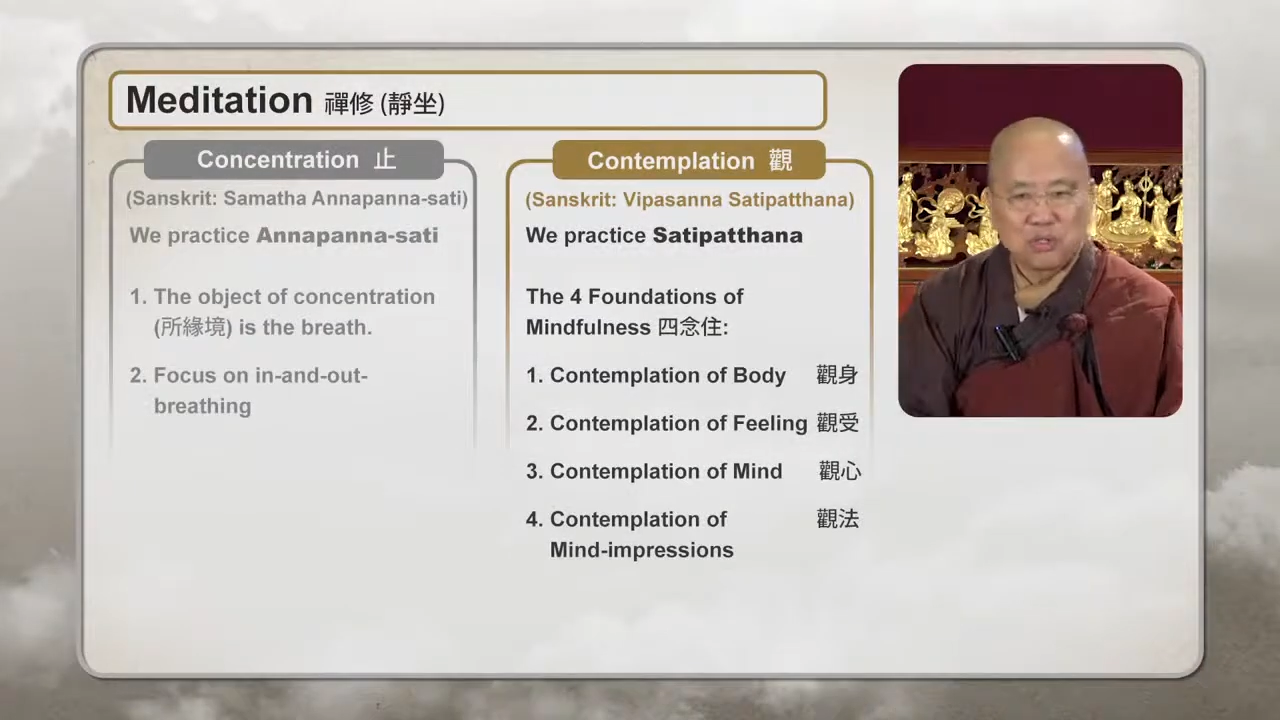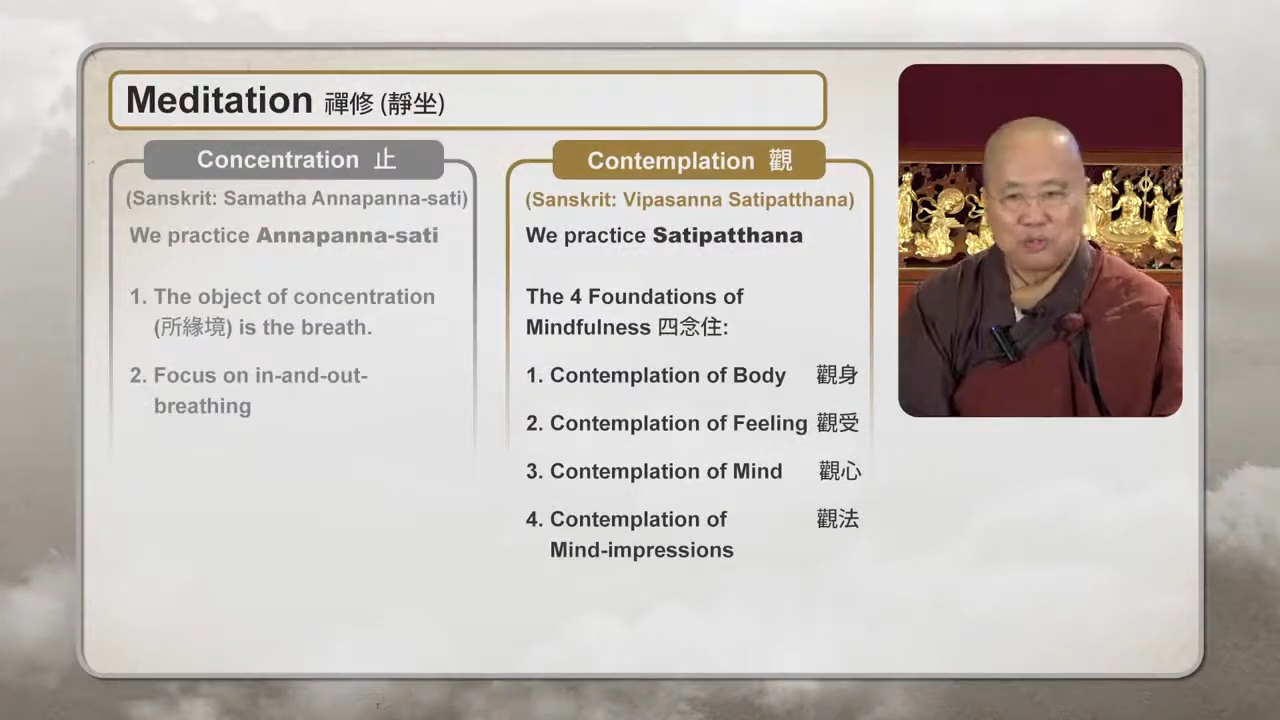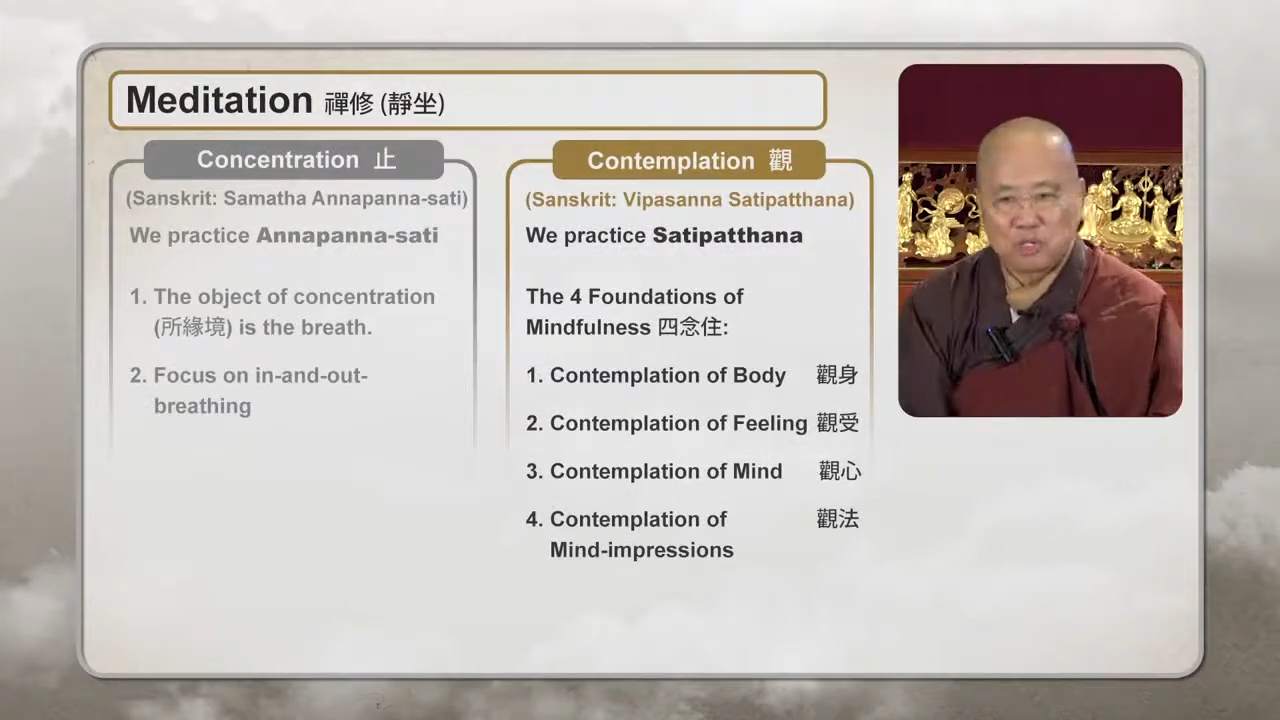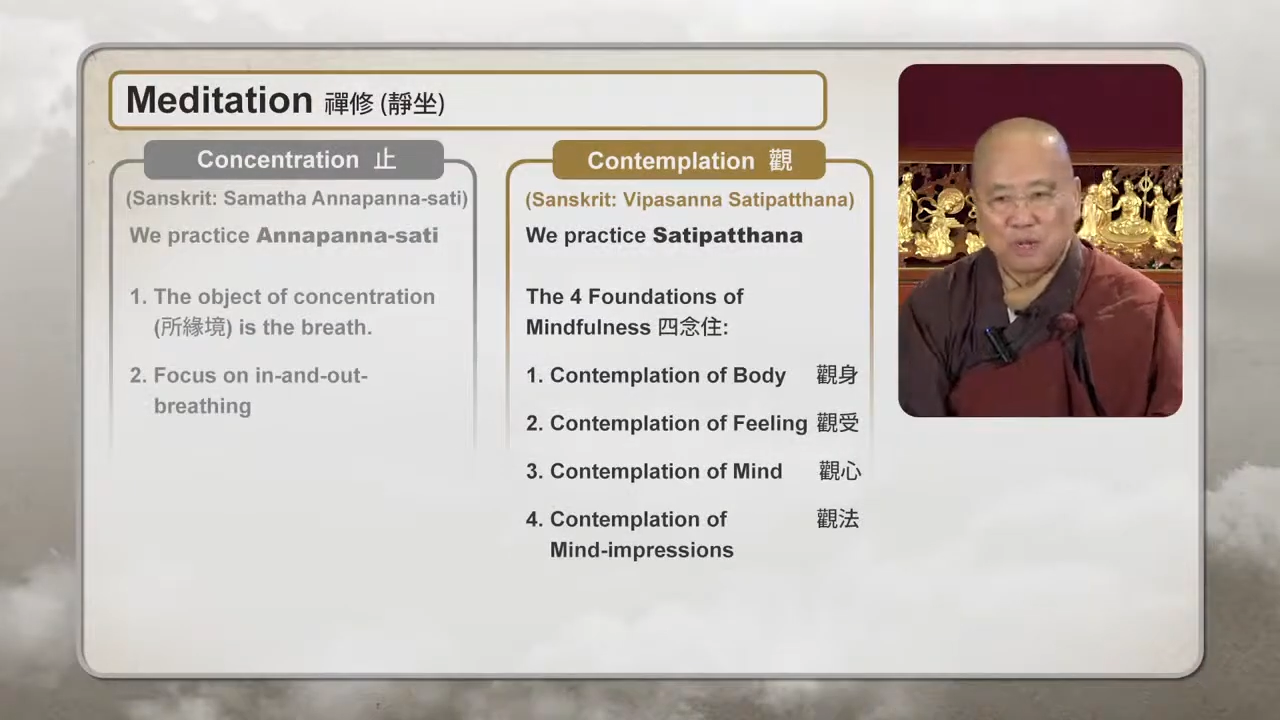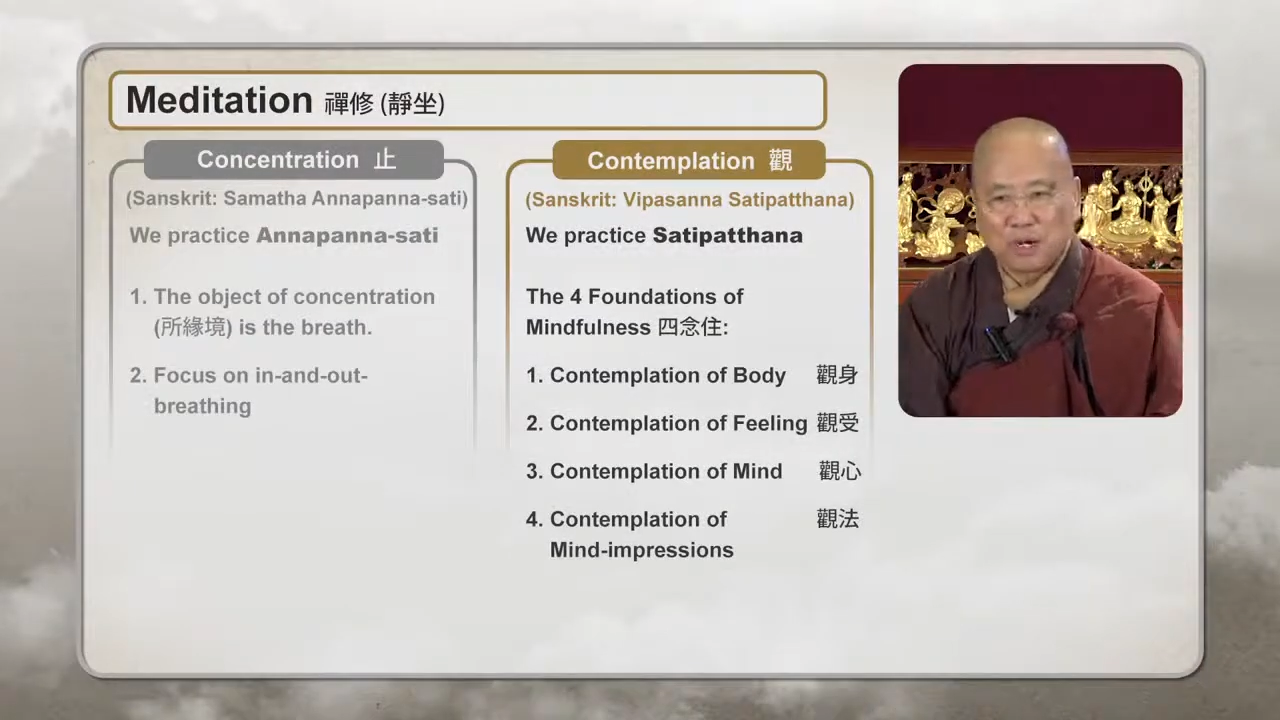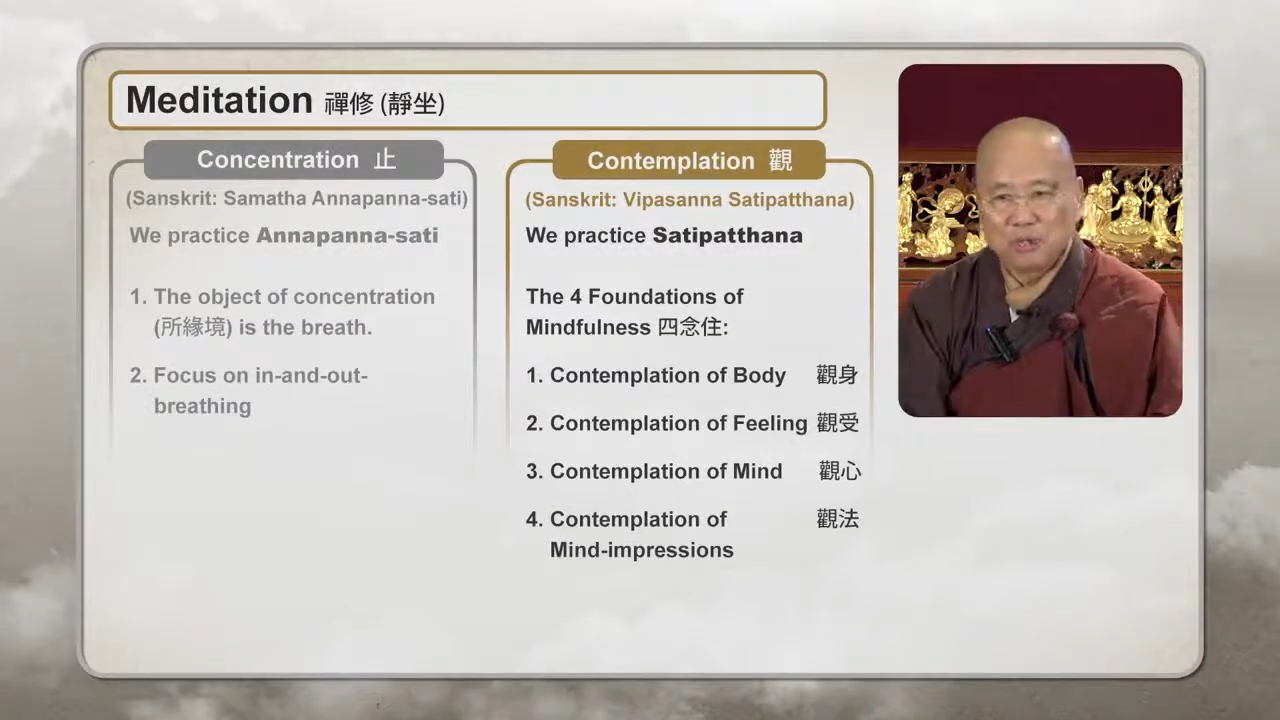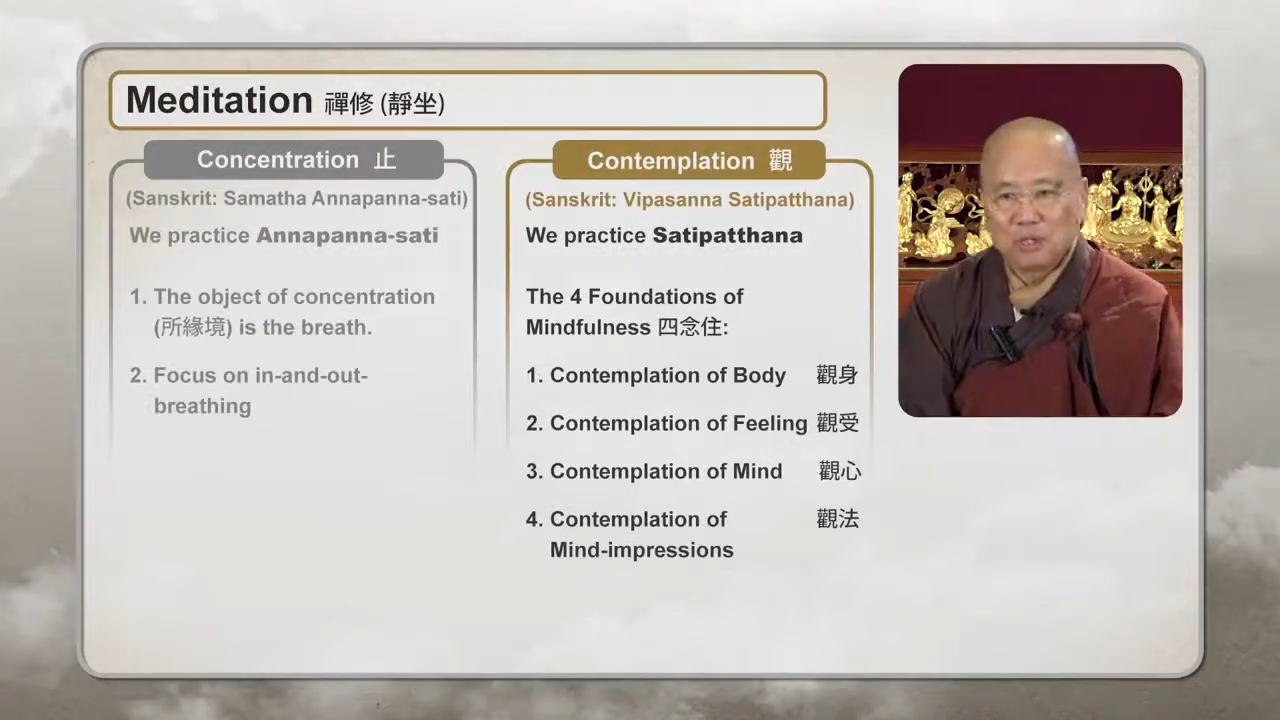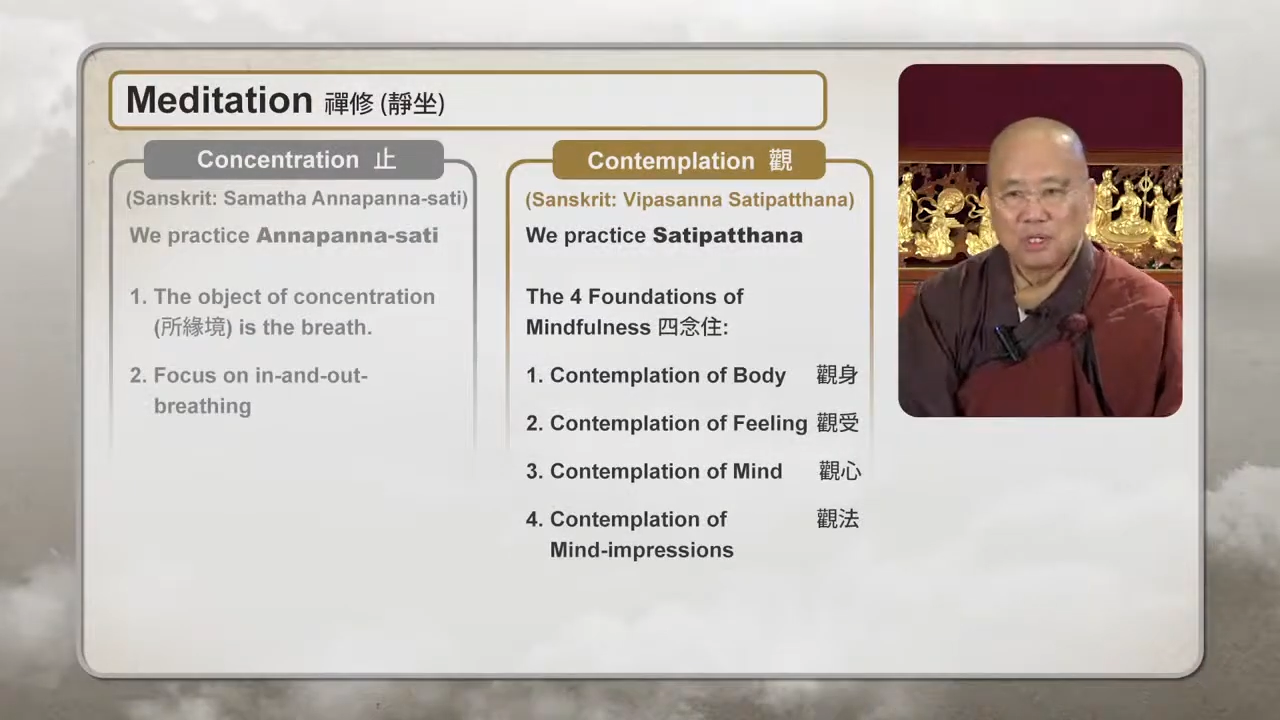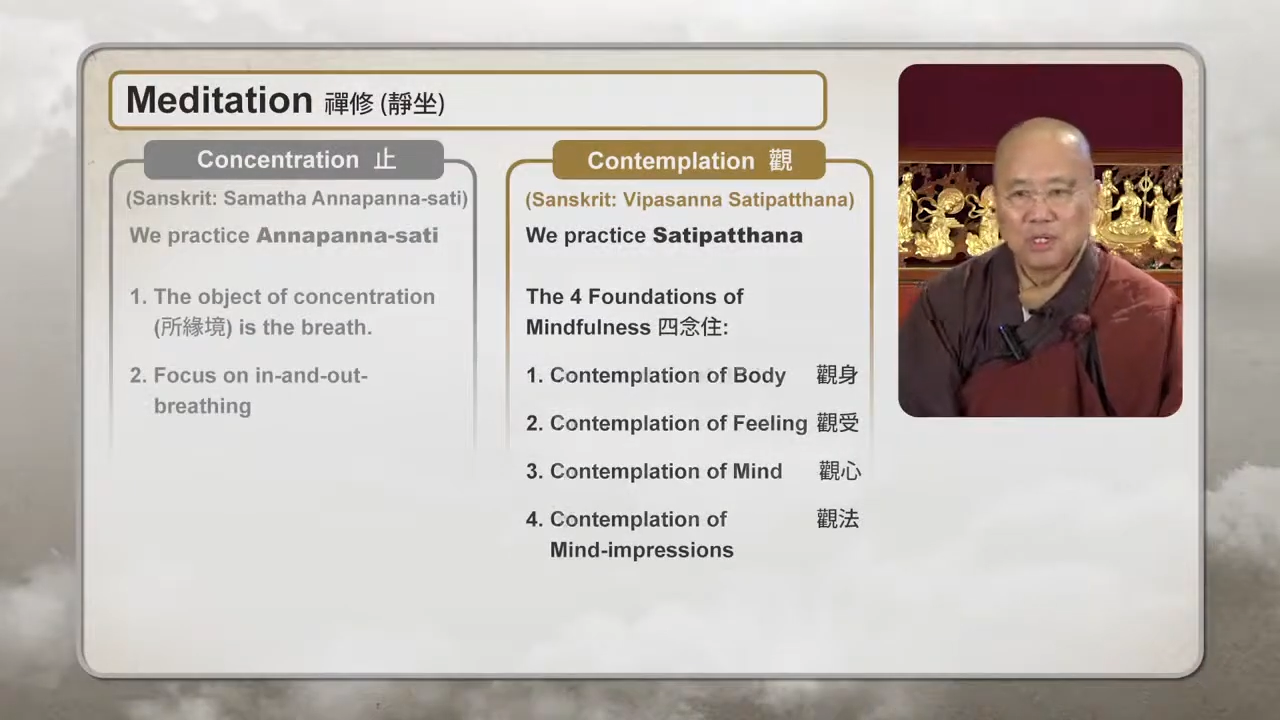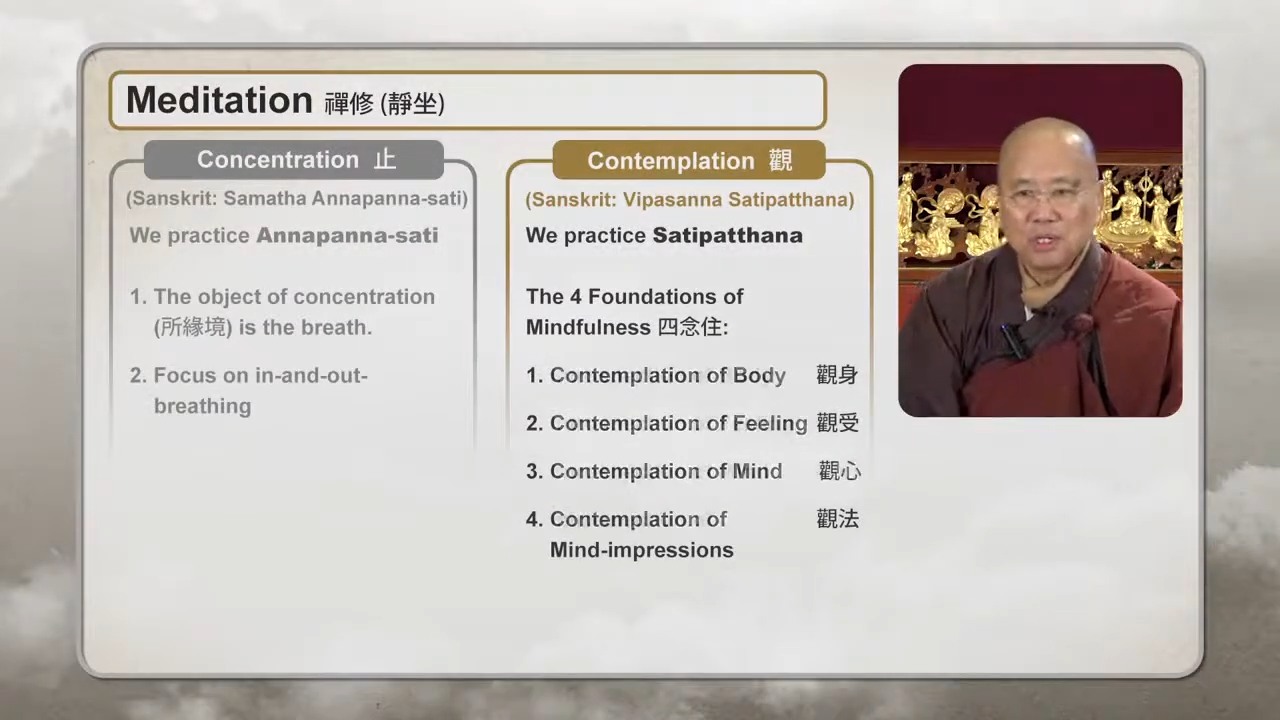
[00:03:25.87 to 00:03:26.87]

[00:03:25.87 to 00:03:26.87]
introspection.